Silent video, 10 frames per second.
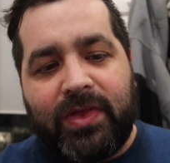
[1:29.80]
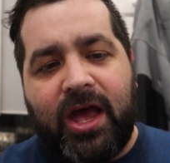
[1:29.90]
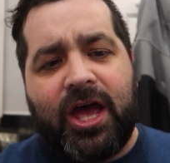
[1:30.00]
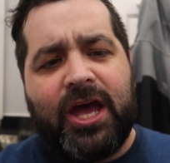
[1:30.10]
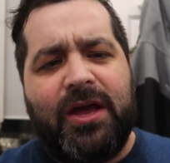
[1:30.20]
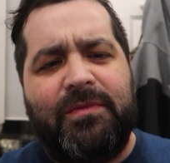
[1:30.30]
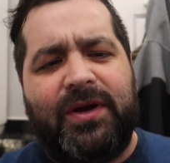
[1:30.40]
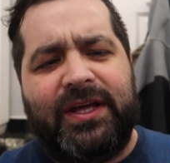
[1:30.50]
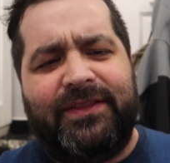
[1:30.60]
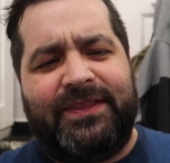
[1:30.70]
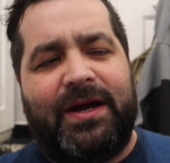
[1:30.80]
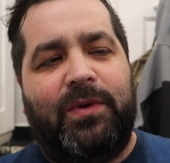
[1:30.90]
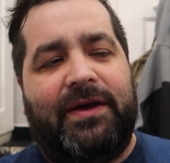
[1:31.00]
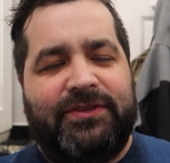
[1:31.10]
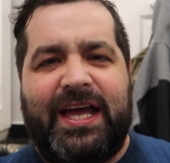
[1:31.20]
um, that
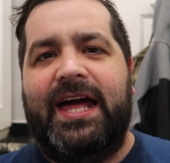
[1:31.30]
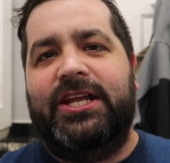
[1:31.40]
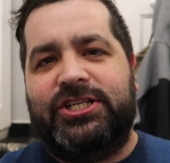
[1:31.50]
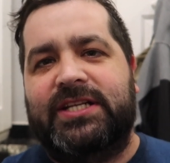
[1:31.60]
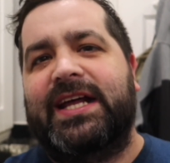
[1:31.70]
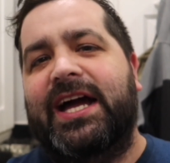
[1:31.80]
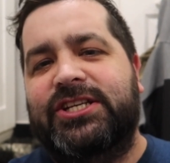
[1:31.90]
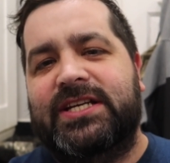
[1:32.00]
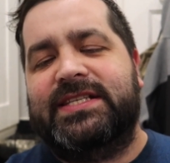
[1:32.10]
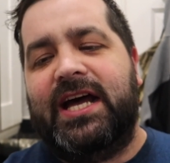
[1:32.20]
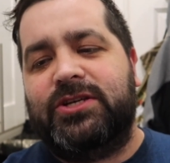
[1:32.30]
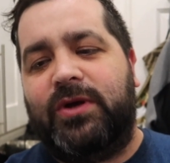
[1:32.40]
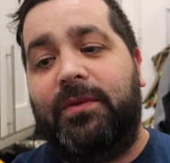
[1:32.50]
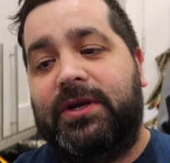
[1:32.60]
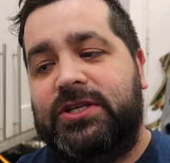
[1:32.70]
we have to kind of digest that as
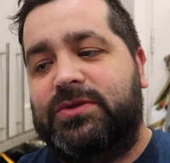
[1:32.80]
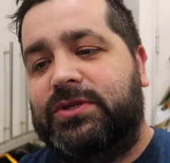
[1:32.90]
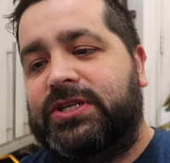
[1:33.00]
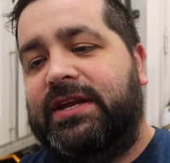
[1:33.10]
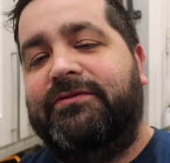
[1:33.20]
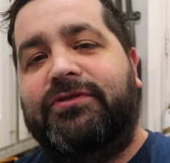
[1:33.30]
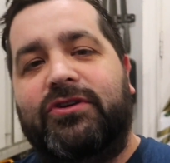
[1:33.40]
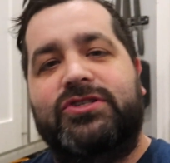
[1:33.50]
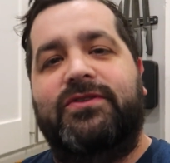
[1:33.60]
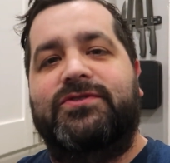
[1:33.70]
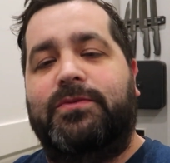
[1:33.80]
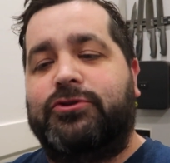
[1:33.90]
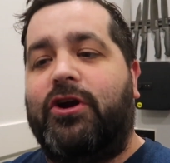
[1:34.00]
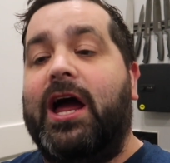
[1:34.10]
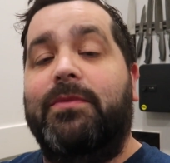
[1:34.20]
well because there was an influx of
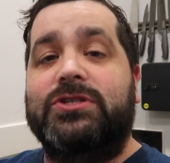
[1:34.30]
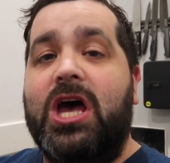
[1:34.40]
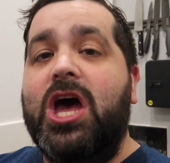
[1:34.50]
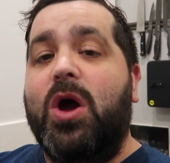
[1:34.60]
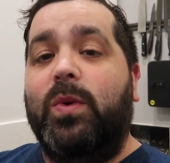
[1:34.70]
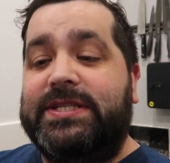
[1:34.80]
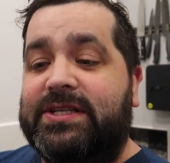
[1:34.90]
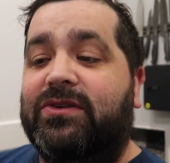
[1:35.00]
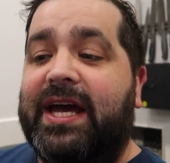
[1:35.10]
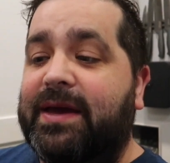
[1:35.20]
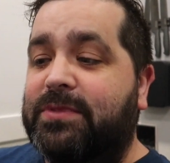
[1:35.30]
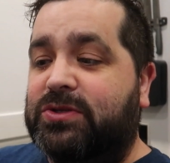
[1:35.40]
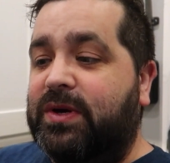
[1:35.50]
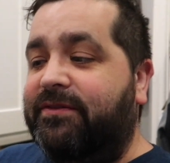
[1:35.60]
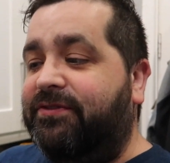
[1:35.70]
subscribers. We're still getting
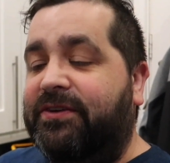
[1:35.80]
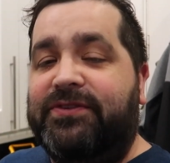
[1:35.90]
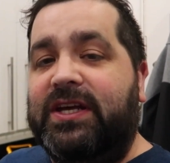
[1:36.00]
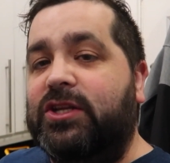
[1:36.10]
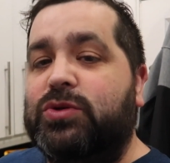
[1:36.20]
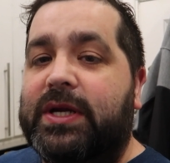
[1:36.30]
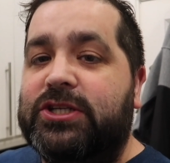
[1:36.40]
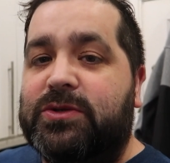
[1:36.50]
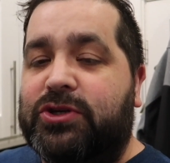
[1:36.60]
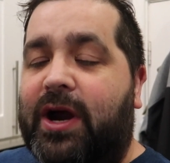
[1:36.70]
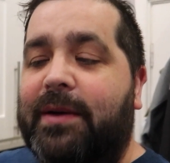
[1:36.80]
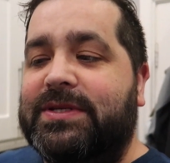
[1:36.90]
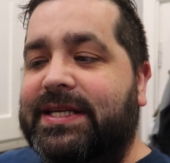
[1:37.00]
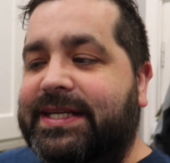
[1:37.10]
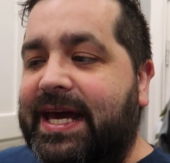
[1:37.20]
between fifteen and twenty
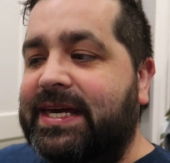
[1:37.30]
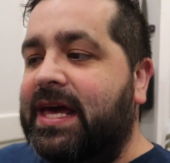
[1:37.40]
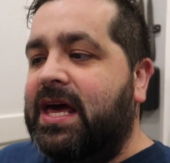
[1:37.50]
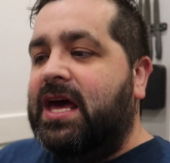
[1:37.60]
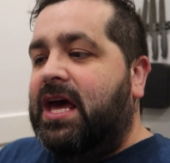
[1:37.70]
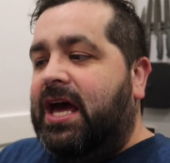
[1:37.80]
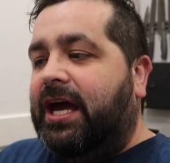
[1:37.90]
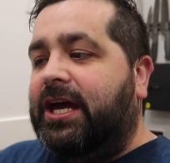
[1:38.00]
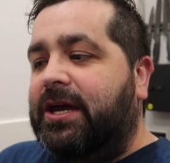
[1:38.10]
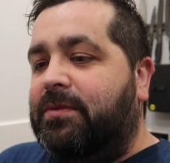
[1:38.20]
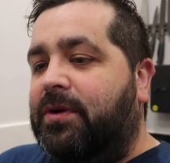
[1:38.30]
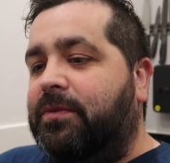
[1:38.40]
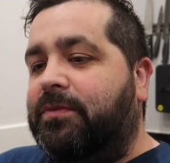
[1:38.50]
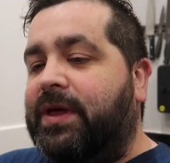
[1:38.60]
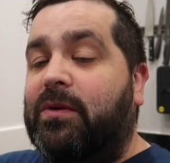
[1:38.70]
subscribers a day.
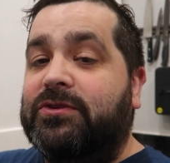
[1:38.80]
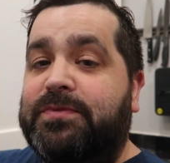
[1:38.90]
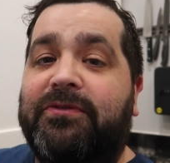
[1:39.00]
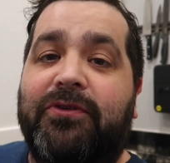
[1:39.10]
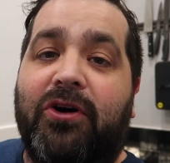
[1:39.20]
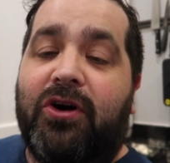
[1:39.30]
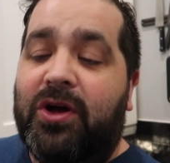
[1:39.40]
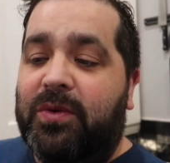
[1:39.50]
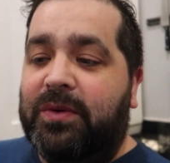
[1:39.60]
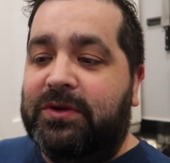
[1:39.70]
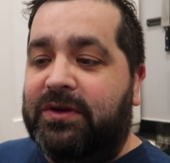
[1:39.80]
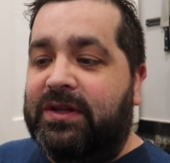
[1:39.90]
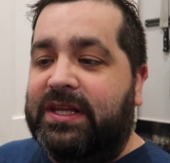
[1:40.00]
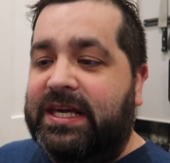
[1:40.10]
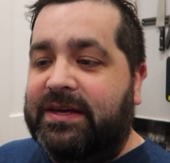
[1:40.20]
Um, that was before we were
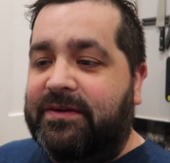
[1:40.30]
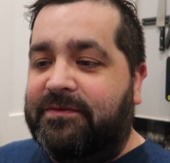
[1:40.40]
doing the